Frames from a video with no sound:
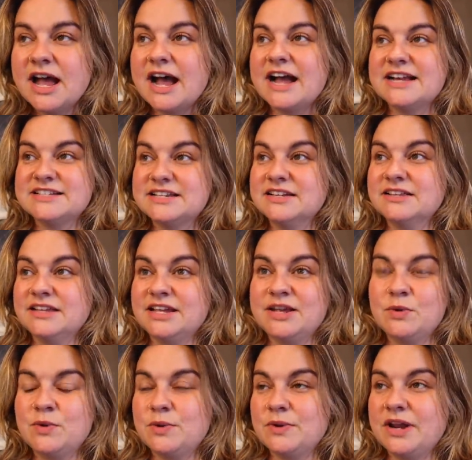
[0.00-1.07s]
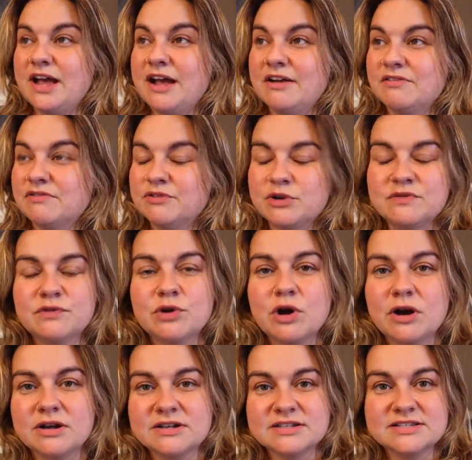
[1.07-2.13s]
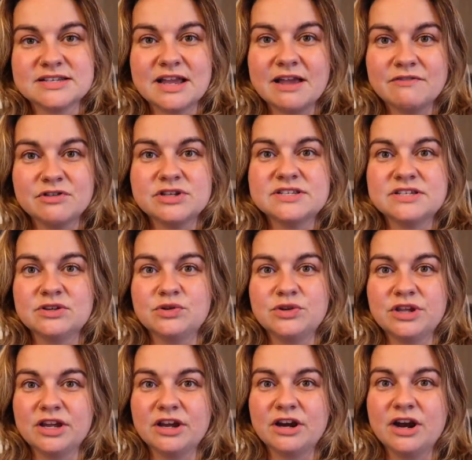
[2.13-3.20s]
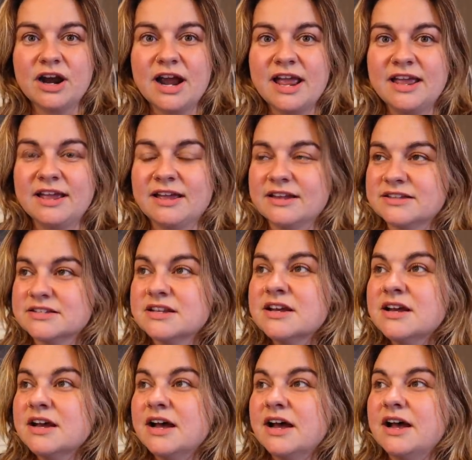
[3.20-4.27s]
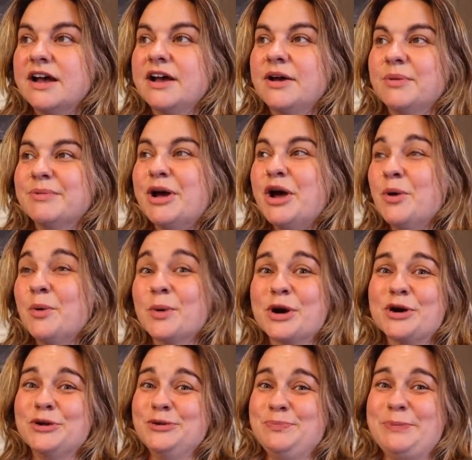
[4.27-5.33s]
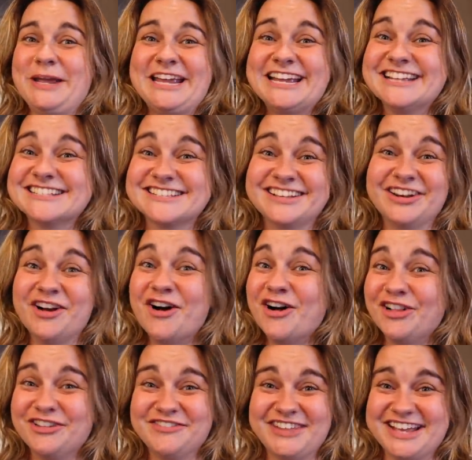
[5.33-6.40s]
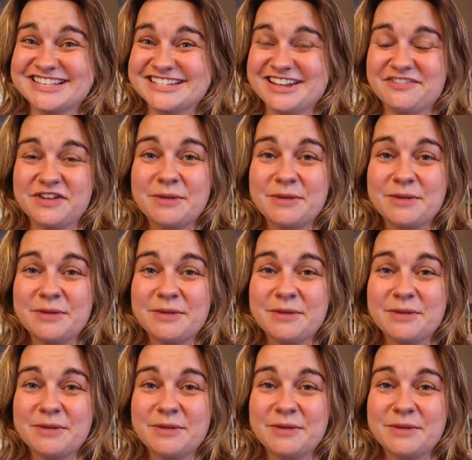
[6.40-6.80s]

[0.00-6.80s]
Ideally, we would have fruitful gardens every single year and um, world peace and all of that stuff.